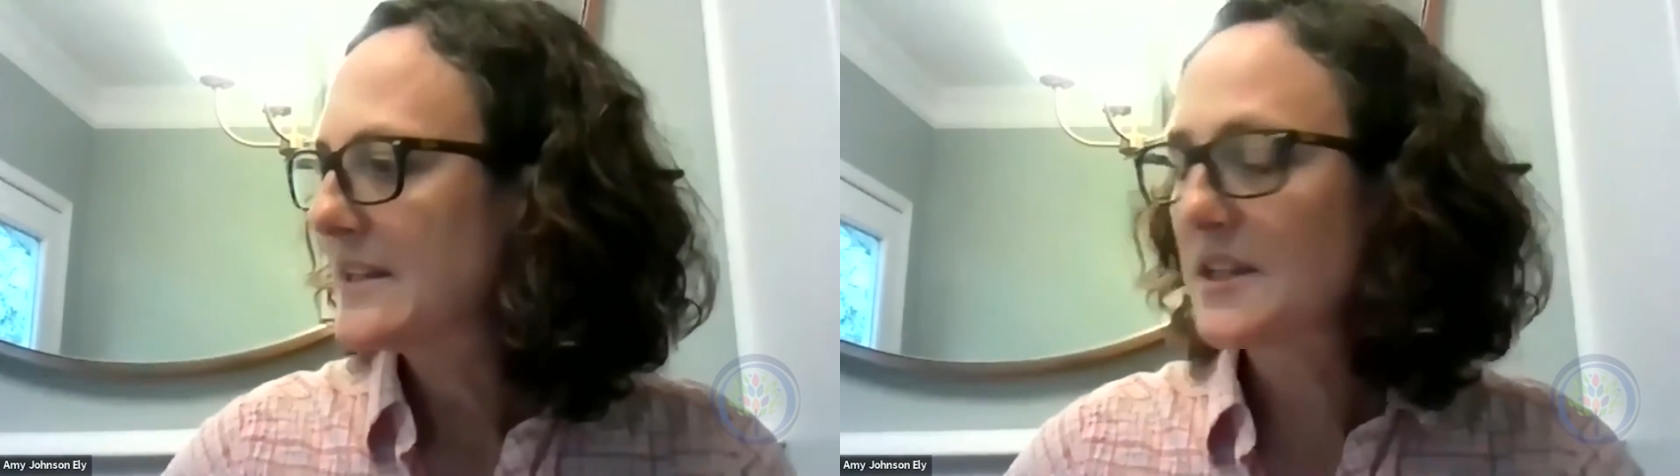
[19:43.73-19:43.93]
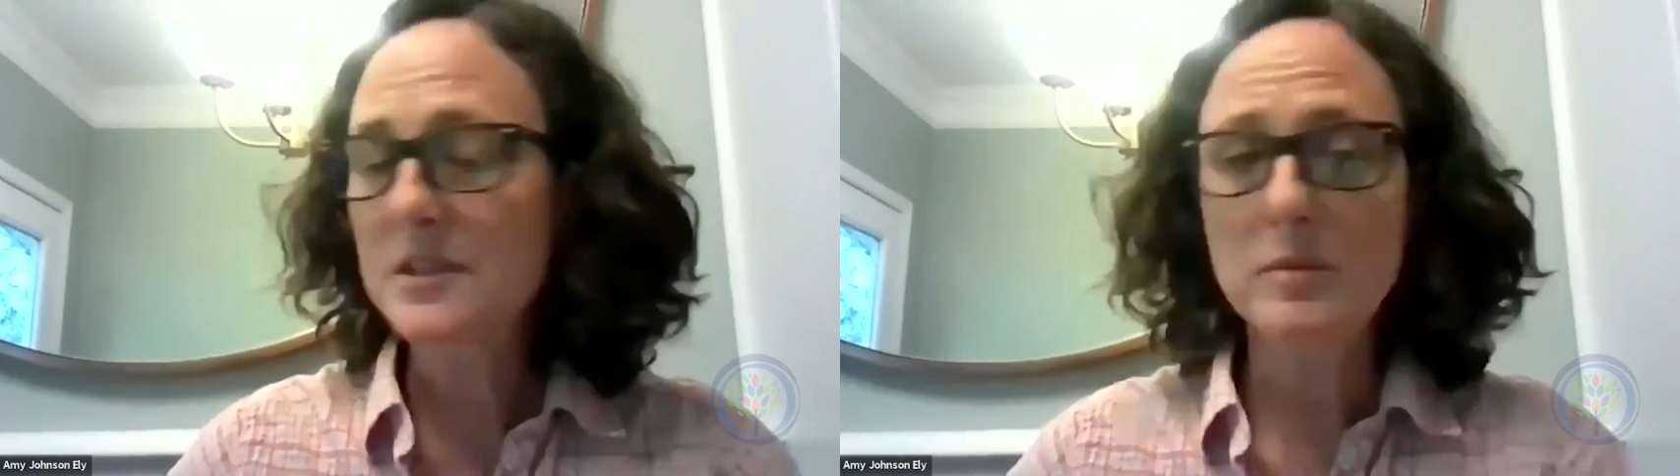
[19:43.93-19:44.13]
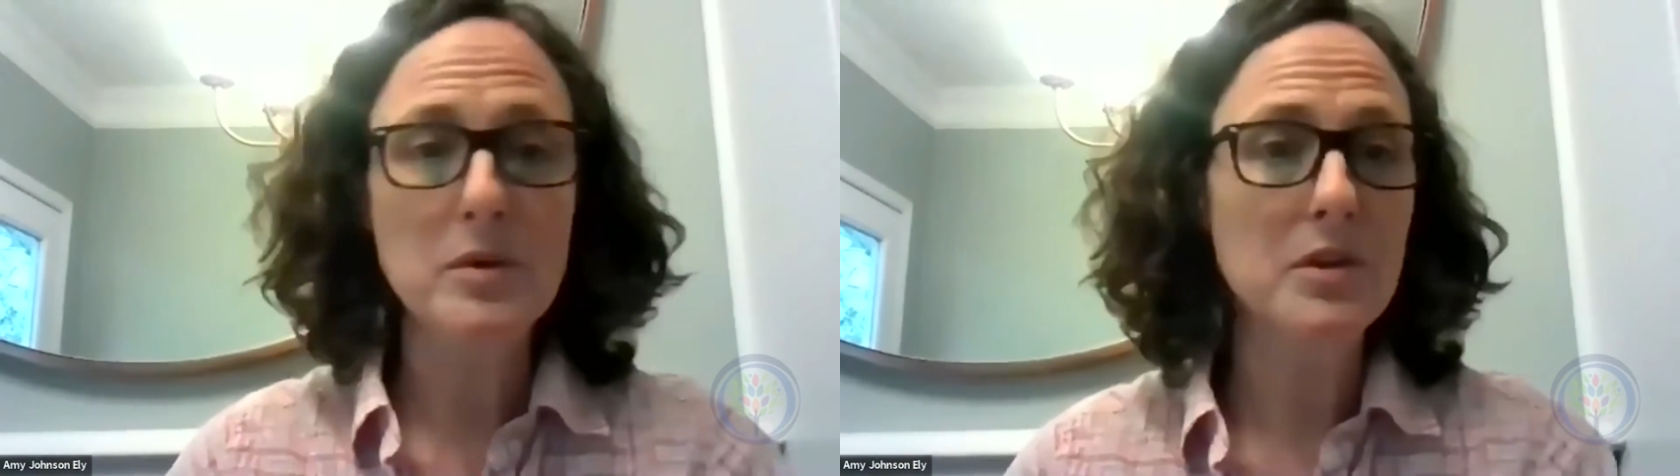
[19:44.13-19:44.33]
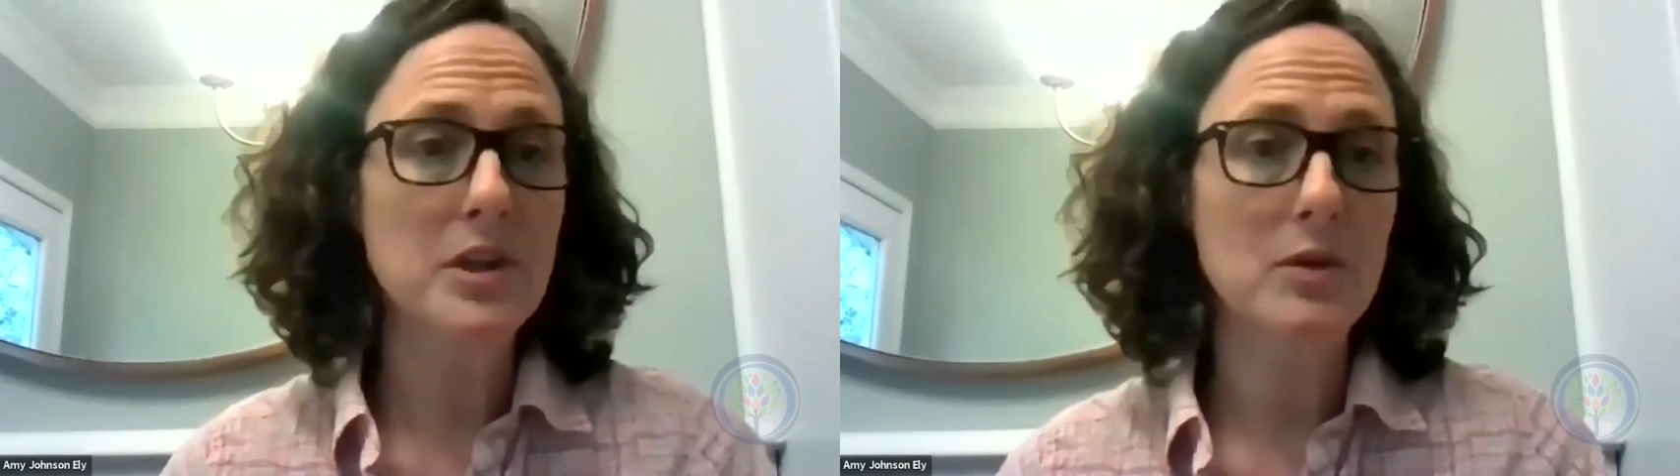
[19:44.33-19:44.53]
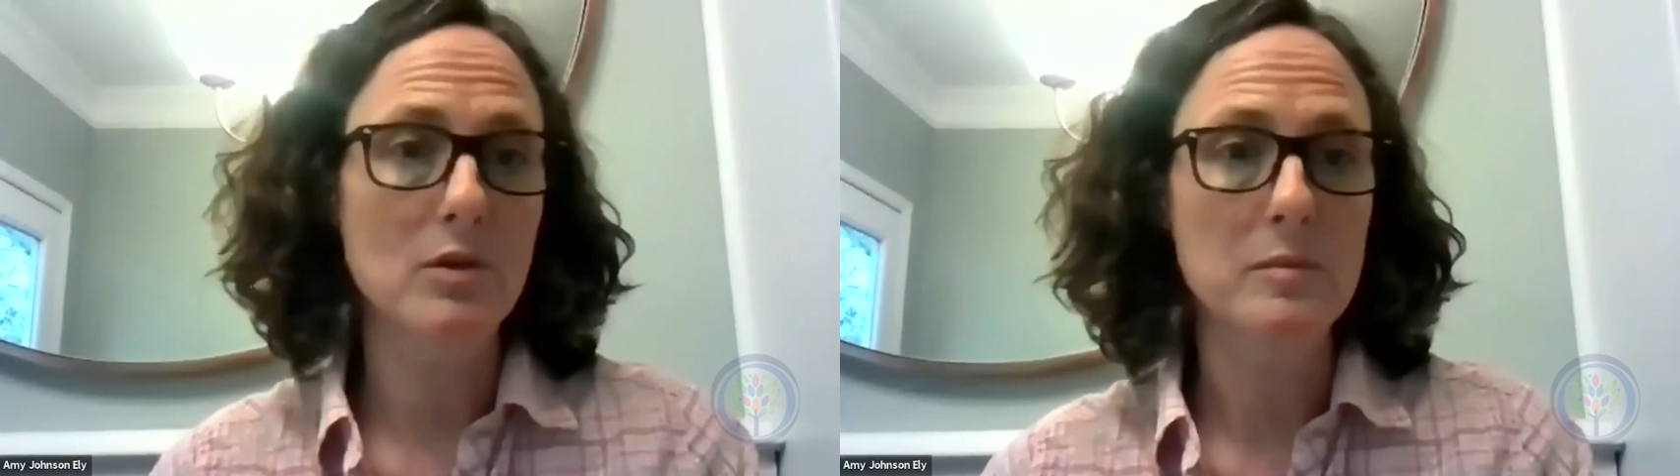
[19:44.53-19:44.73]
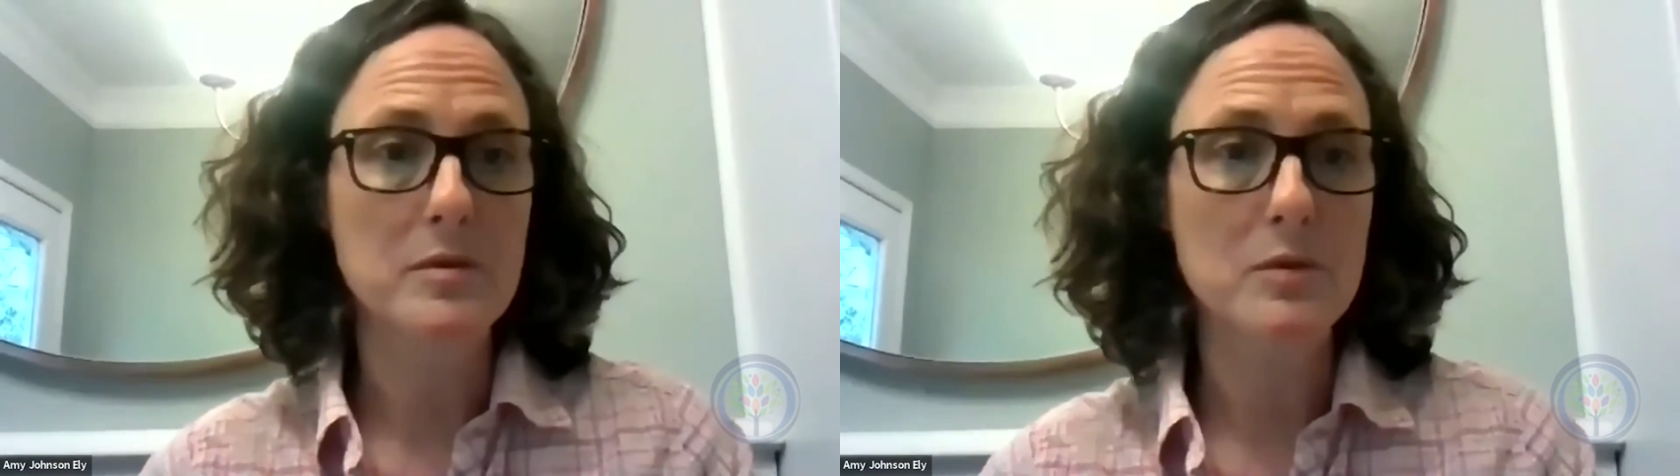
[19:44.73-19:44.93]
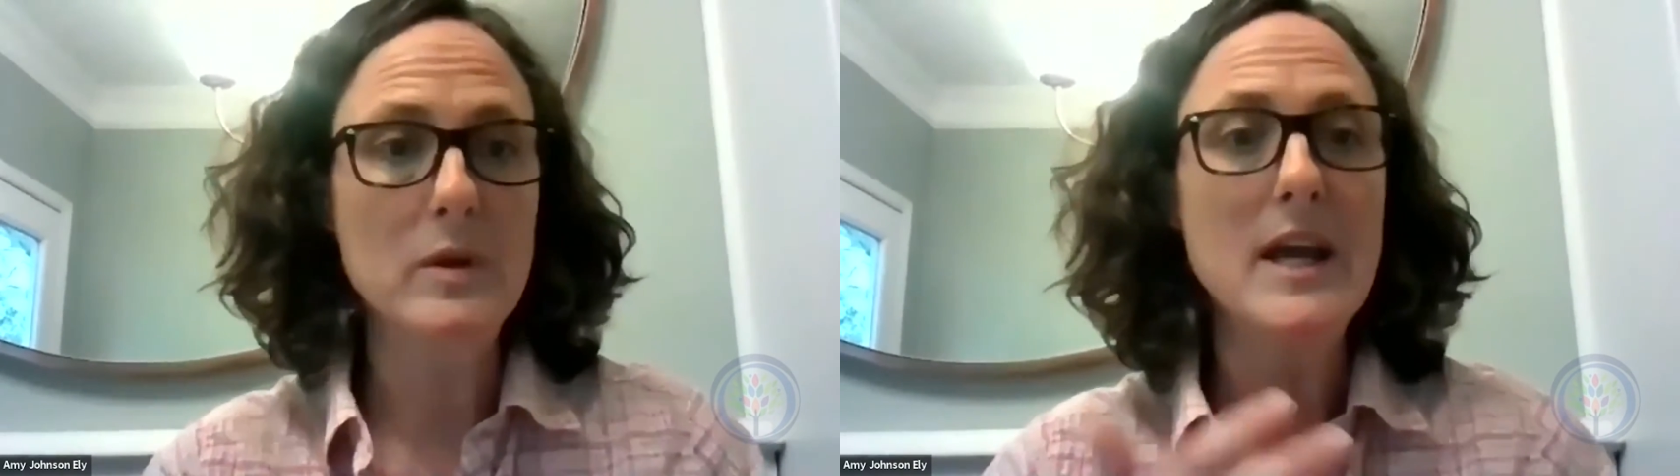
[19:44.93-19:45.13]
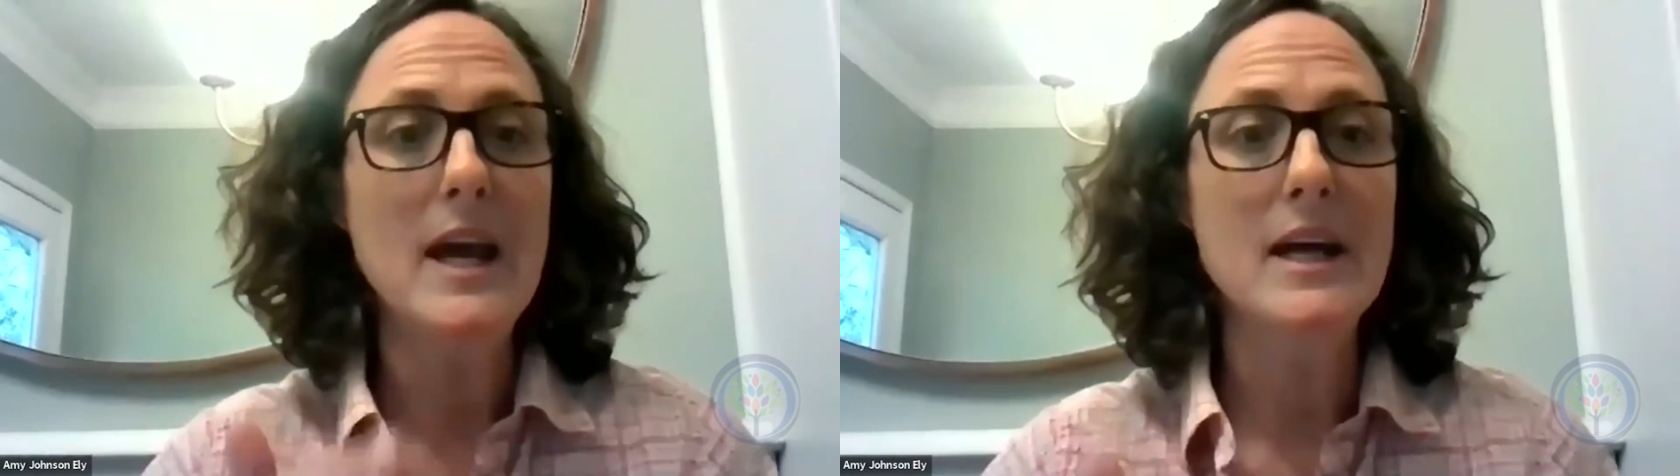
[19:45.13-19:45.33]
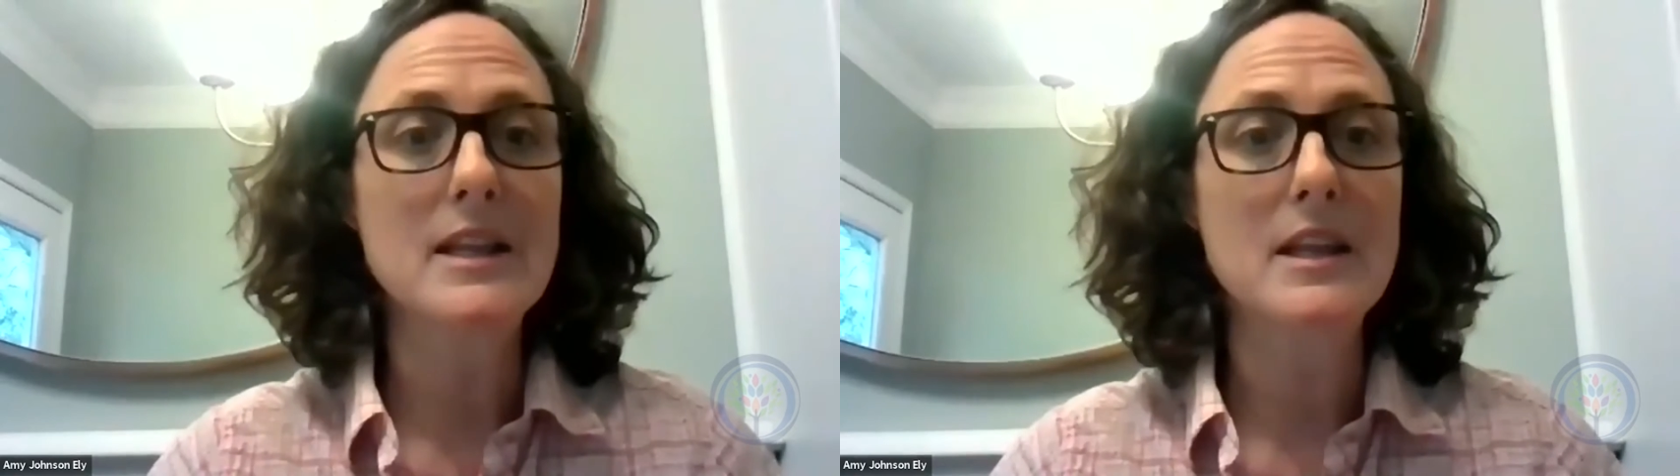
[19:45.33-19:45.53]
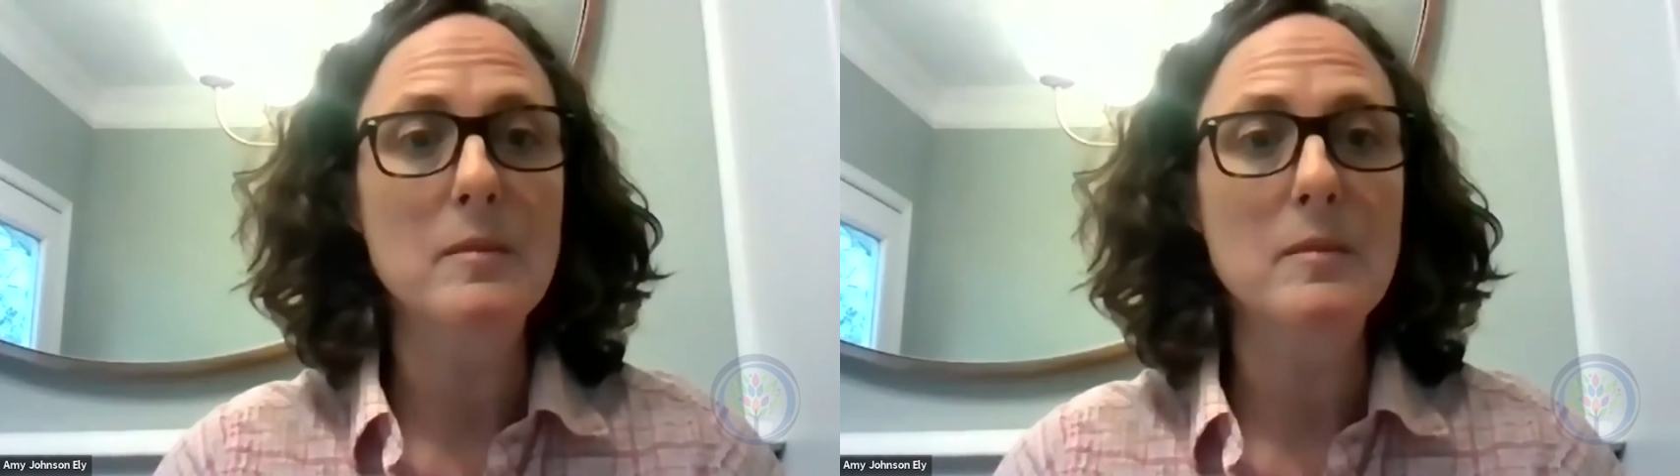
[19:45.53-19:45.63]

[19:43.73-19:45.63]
Disability groups, we had